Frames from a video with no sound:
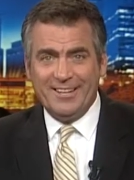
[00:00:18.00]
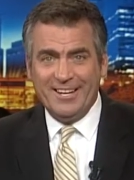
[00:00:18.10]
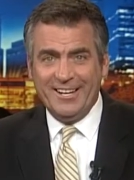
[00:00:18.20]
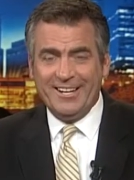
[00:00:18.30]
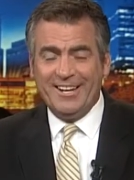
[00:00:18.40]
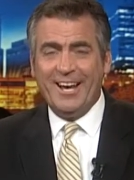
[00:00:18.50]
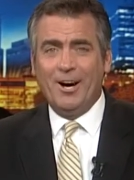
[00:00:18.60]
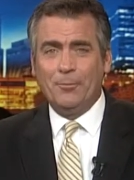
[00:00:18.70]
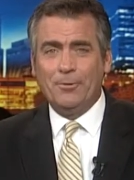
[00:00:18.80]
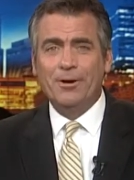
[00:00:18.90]
they needed
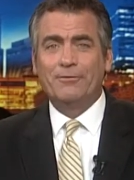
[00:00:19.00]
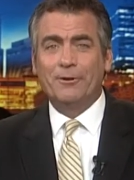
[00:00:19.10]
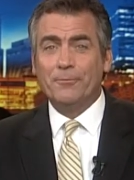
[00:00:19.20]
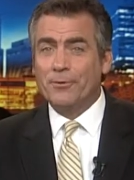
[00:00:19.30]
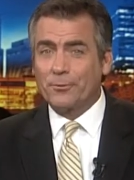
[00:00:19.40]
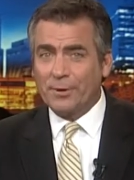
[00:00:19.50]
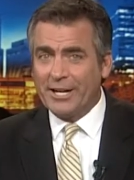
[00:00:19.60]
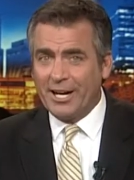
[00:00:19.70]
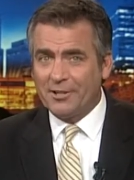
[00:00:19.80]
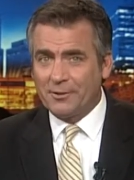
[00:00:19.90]
help from
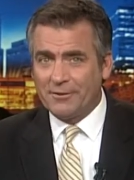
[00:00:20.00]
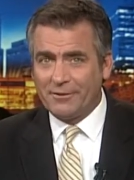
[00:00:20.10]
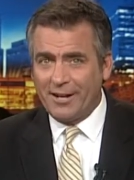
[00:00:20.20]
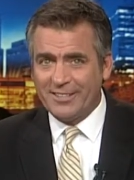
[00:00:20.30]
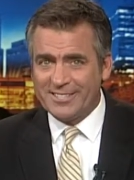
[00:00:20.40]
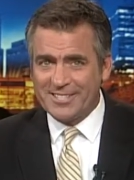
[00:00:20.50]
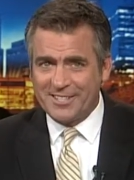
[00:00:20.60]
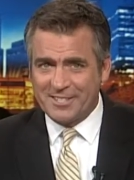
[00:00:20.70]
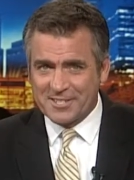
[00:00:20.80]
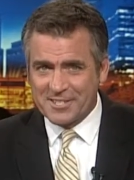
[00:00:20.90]
three hundred
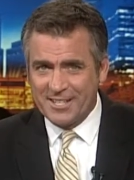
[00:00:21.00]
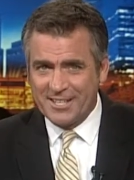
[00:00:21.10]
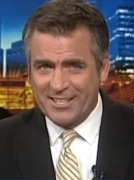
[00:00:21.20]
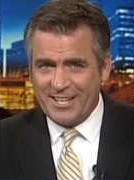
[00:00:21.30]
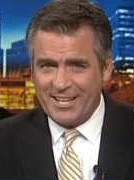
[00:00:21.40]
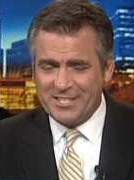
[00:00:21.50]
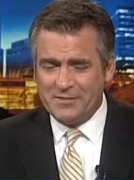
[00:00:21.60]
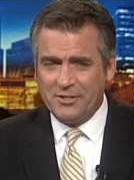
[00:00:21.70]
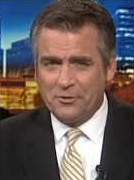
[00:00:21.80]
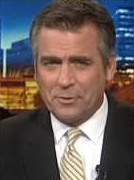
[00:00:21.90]
volunteers. K E
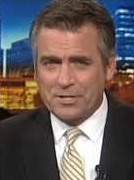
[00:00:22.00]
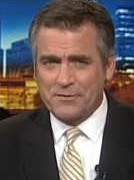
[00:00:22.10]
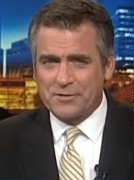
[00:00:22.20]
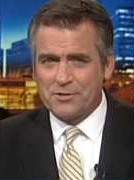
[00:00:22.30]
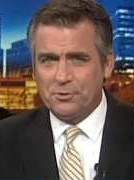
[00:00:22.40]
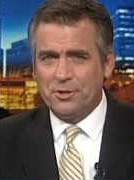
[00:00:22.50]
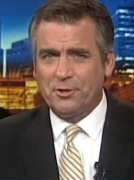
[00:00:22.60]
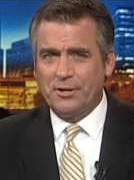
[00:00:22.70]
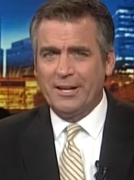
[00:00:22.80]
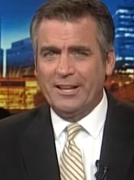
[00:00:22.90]
T V News Watch seven's Julie
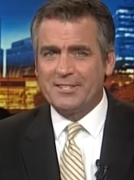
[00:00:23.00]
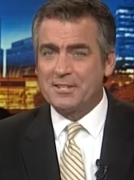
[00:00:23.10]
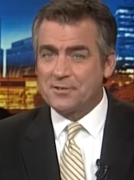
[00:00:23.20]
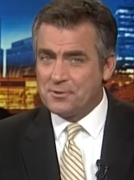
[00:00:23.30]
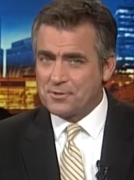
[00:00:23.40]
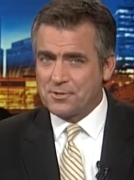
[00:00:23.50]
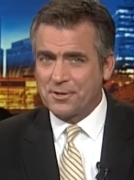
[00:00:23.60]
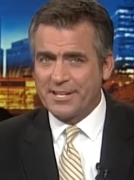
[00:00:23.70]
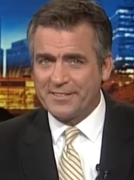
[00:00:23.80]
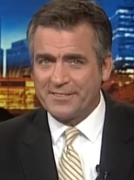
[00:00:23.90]
Cornell has this new
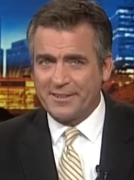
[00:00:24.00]
story at